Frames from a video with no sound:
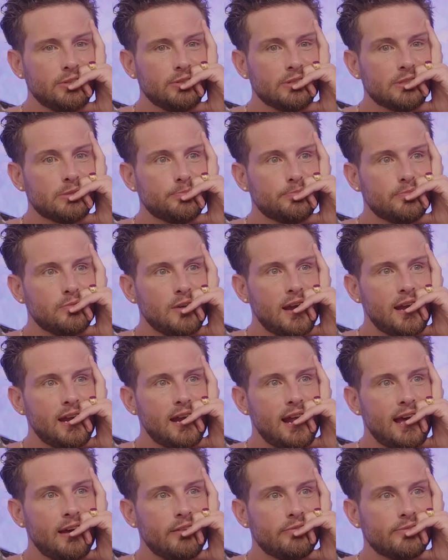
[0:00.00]
was right
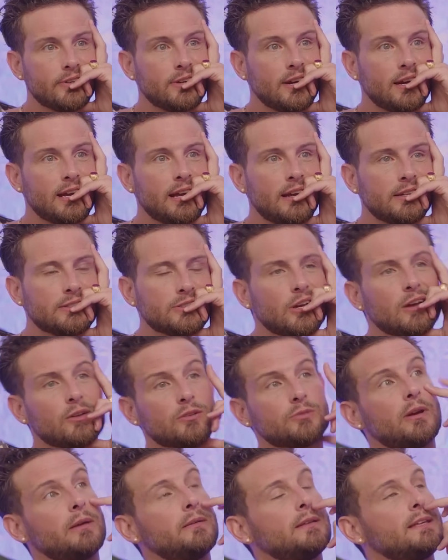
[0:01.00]
after I got it
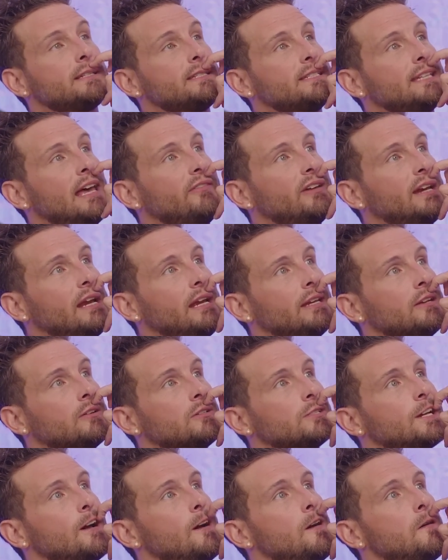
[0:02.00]
was probably like 7-8
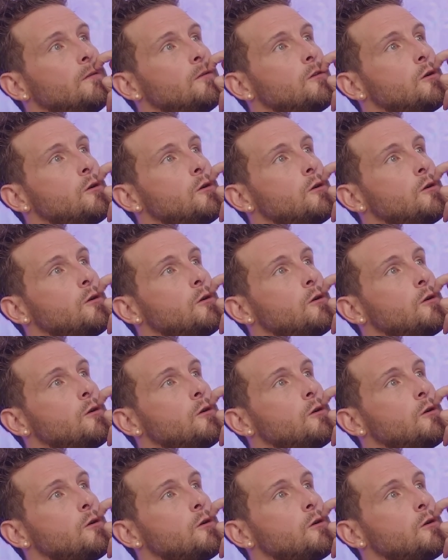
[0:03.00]
years ago.